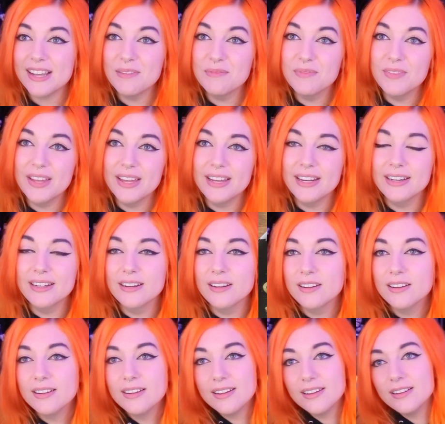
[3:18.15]
and then
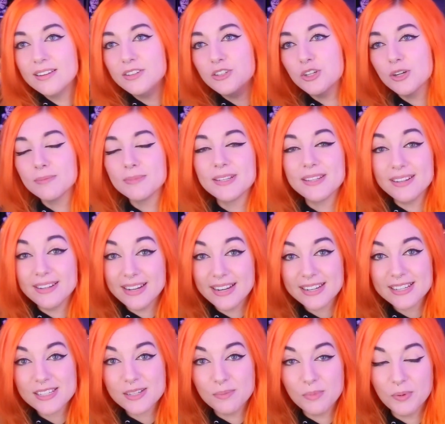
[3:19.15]
jumped to the
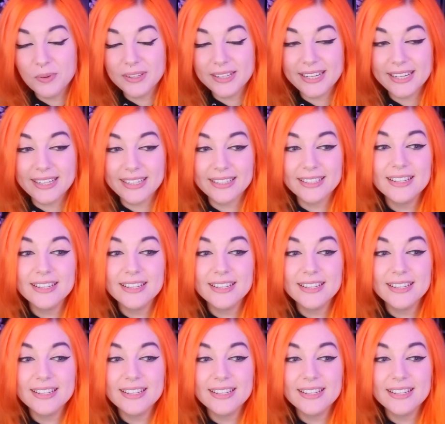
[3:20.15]
next morning.